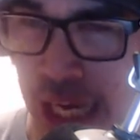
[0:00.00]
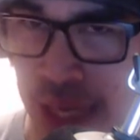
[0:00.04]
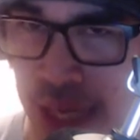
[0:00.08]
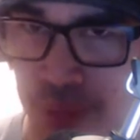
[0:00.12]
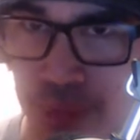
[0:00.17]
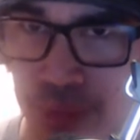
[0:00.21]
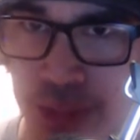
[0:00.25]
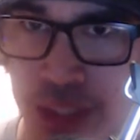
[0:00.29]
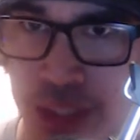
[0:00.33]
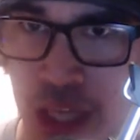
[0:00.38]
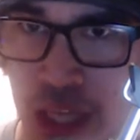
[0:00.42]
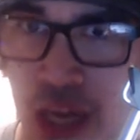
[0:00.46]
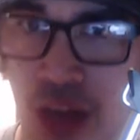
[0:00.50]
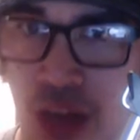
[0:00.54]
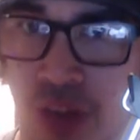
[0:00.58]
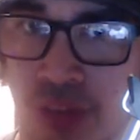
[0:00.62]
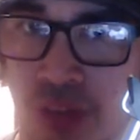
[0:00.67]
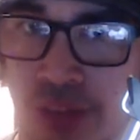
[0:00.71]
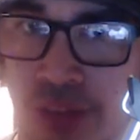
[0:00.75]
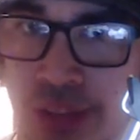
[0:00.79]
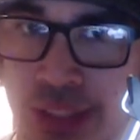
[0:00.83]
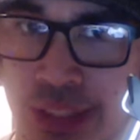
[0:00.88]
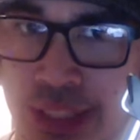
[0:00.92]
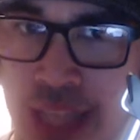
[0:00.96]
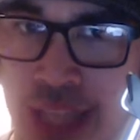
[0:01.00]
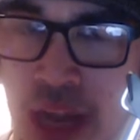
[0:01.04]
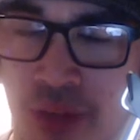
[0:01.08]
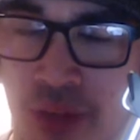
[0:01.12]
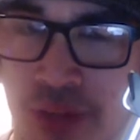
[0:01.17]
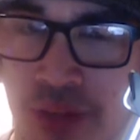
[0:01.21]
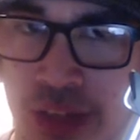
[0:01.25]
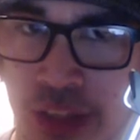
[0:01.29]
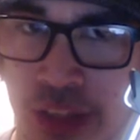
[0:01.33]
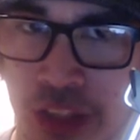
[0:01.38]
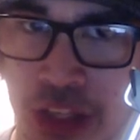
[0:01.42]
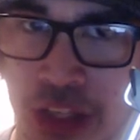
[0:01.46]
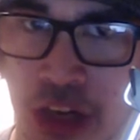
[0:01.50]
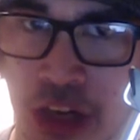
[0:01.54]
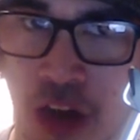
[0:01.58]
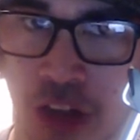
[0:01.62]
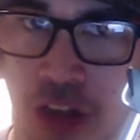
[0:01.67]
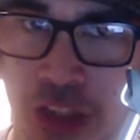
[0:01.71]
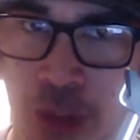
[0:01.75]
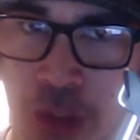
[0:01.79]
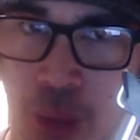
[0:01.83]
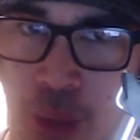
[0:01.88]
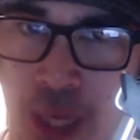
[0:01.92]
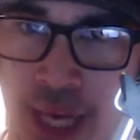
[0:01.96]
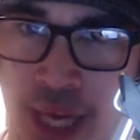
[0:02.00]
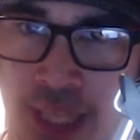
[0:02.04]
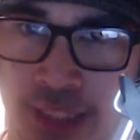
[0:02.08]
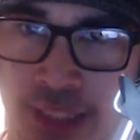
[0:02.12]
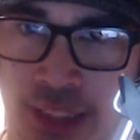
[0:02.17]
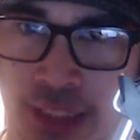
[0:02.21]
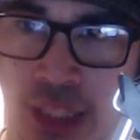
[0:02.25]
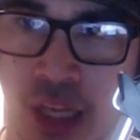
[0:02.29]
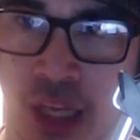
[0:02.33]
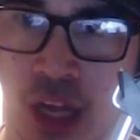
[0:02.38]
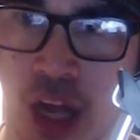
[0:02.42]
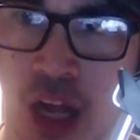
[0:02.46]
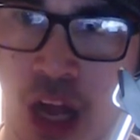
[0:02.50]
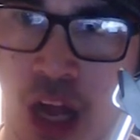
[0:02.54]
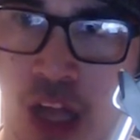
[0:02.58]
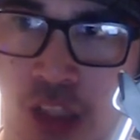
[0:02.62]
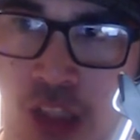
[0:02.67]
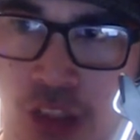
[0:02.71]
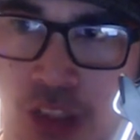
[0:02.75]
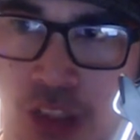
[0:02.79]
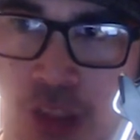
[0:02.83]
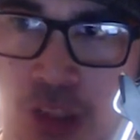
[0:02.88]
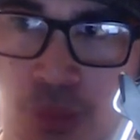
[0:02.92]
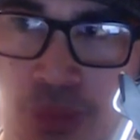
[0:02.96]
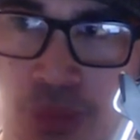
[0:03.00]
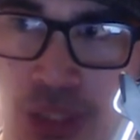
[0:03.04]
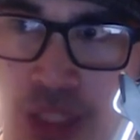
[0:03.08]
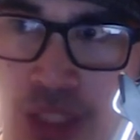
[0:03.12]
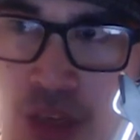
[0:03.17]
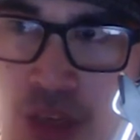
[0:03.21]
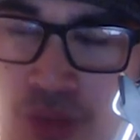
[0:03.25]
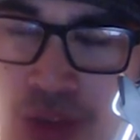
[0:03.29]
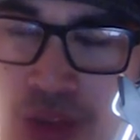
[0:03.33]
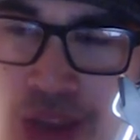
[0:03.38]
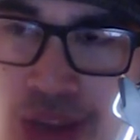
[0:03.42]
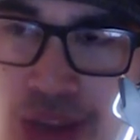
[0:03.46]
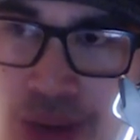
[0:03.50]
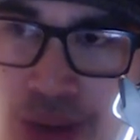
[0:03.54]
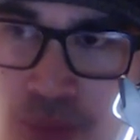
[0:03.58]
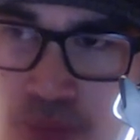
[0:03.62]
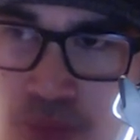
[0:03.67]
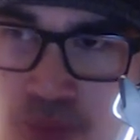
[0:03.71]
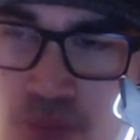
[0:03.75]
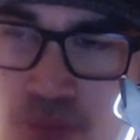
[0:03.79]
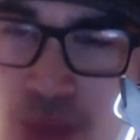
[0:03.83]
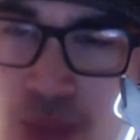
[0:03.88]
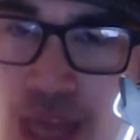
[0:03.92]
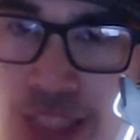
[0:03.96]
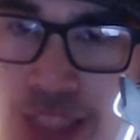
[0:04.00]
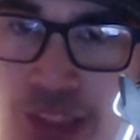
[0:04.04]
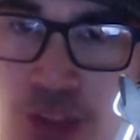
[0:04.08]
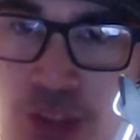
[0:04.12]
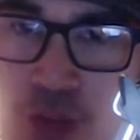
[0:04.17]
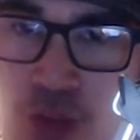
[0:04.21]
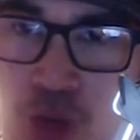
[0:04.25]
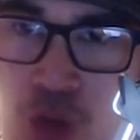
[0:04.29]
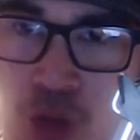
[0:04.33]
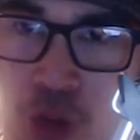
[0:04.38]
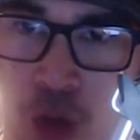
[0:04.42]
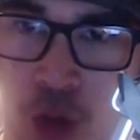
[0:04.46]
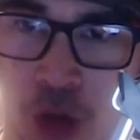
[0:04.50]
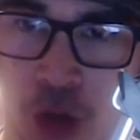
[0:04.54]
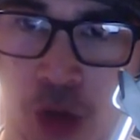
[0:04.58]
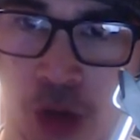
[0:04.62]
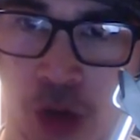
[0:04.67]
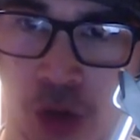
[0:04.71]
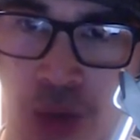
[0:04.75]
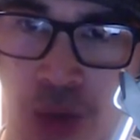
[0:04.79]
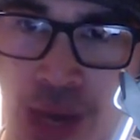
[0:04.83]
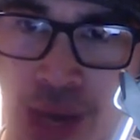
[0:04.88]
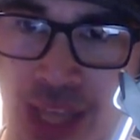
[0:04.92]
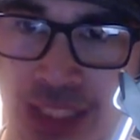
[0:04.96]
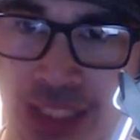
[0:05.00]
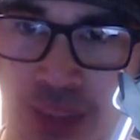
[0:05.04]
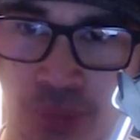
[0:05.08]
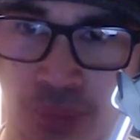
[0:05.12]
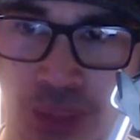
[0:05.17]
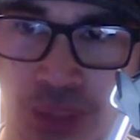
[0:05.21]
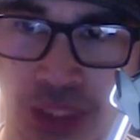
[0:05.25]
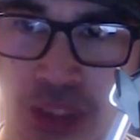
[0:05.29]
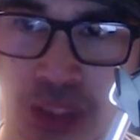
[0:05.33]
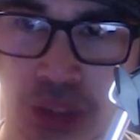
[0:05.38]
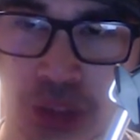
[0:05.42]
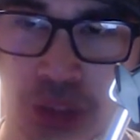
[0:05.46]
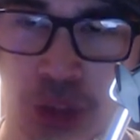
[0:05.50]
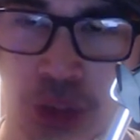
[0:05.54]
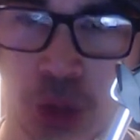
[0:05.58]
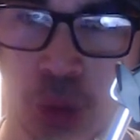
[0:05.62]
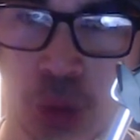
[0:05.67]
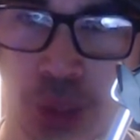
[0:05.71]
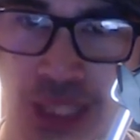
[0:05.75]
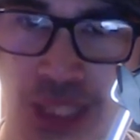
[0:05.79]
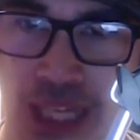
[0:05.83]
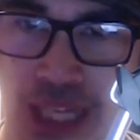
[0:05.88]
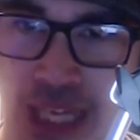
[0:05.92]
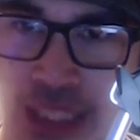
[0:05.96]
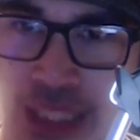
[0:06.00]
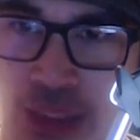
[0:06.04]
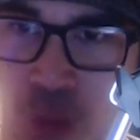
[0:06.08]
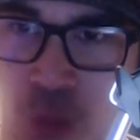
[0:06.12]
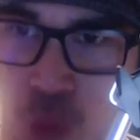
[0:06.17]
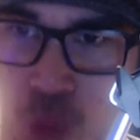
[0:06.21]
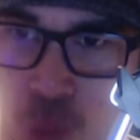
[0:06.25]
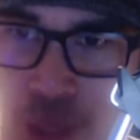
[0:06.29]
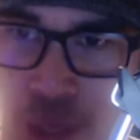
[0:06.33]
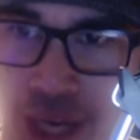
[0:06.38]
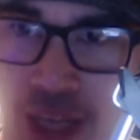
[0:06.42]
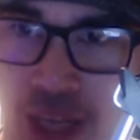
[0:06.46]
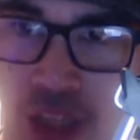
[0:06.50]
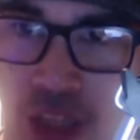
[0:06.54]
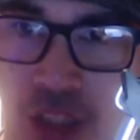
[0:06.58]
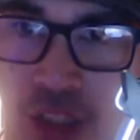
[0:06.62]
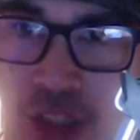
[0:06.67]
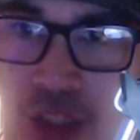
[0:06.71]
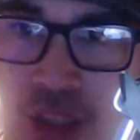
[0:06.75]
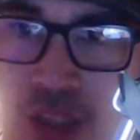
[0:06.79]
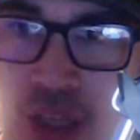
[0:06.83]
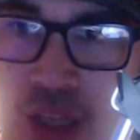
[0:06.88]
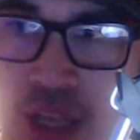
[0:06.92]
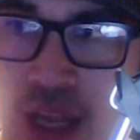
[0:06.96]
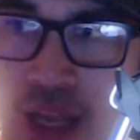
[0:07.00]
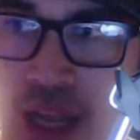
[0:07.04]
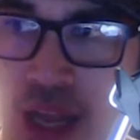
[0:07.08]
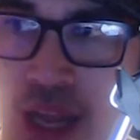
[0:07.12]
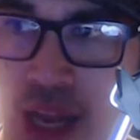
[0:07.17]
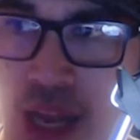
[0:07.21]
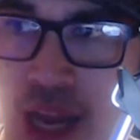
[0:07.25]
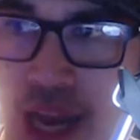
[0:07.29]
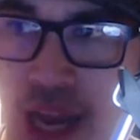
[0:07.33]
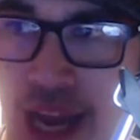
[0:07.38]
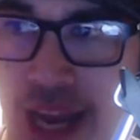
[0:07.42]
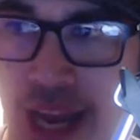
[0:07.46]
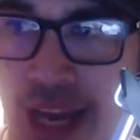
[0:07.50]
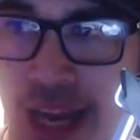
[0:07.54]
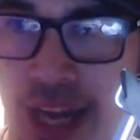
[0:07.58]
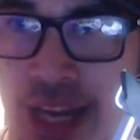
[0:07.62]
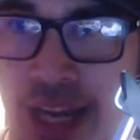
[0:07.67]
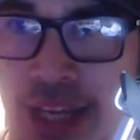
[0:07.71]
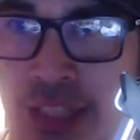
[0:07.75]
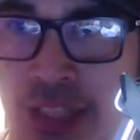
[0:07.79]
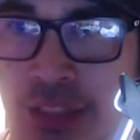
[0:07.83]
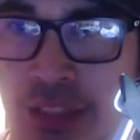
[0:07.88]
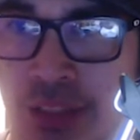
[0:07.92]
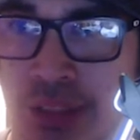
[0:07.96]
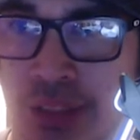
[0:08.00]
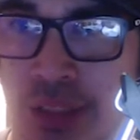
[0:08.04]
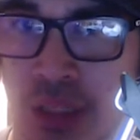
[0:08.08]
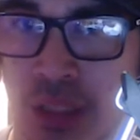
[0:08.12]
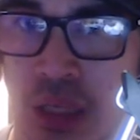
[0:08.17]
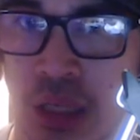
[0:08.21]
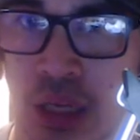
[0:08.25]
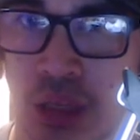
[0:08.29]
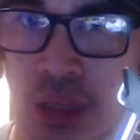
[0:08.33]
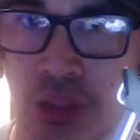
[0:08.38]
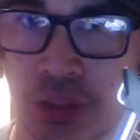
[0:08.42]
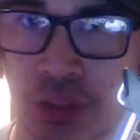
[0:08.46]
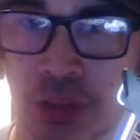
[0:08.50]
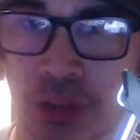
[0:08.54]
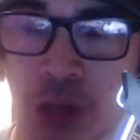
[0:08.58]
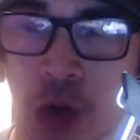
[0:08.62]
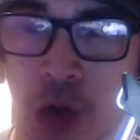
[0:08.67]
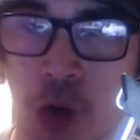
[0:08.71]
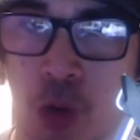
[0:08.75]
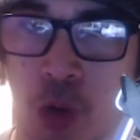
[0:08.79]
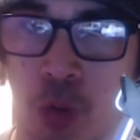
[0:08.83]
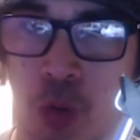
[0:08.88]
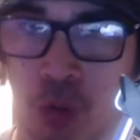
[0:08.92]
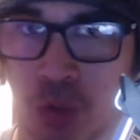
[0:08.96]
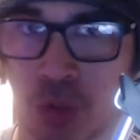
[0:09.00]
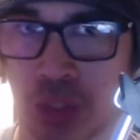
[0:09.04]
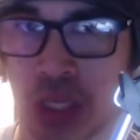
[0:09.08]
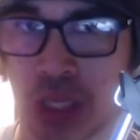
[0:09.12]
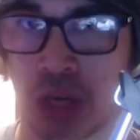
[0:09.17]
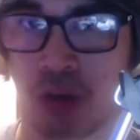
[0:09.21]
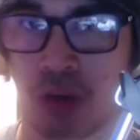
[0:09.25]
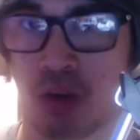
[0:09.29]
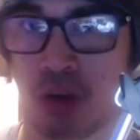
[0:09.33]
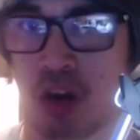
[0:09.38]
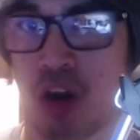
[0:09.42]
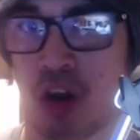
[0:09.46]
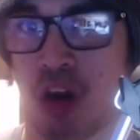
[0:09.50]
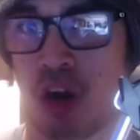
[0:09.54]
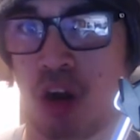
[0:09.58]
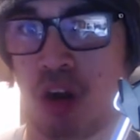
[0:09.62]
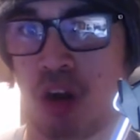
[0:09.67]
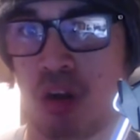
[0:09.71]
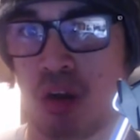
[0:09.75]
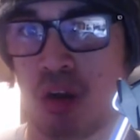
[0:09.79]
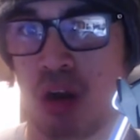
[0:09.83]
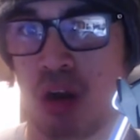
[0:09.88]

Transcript: stuff. It definitely also has a little bit of a magical girl element to it as well. And, you know, there are